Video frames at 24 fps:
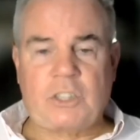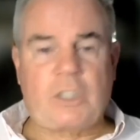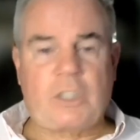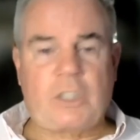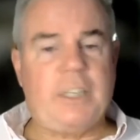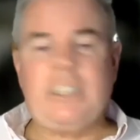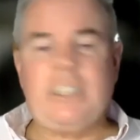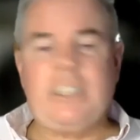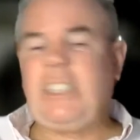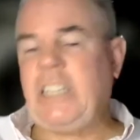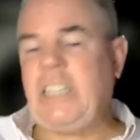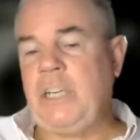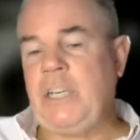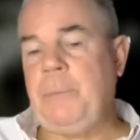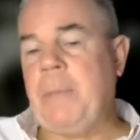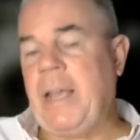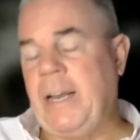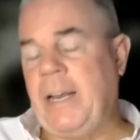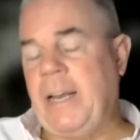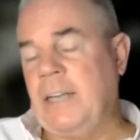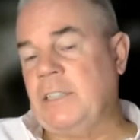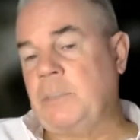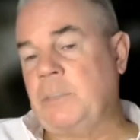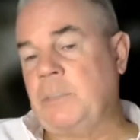good a
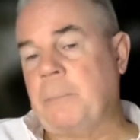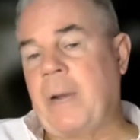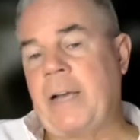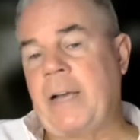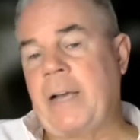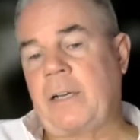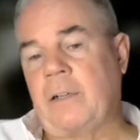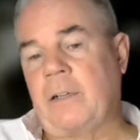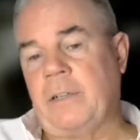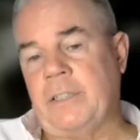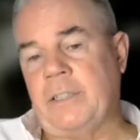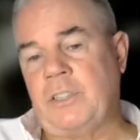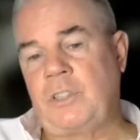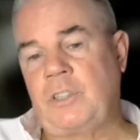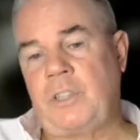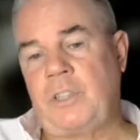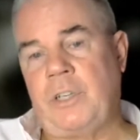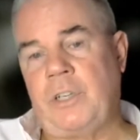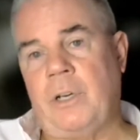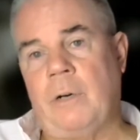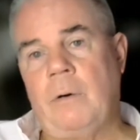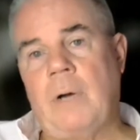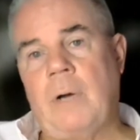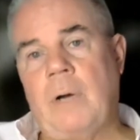teammate as Michael is to
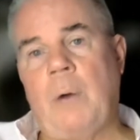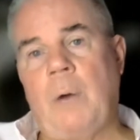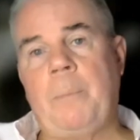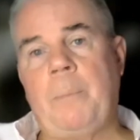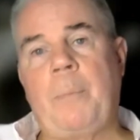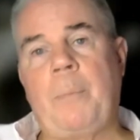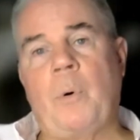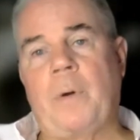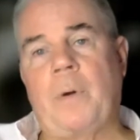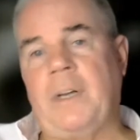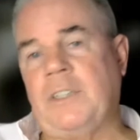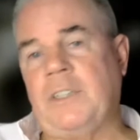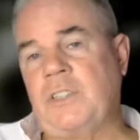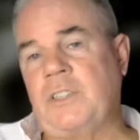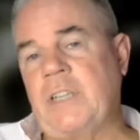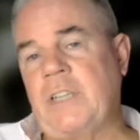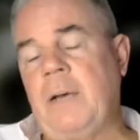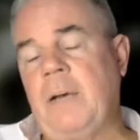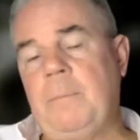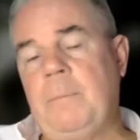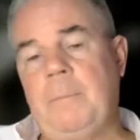you? How important is that?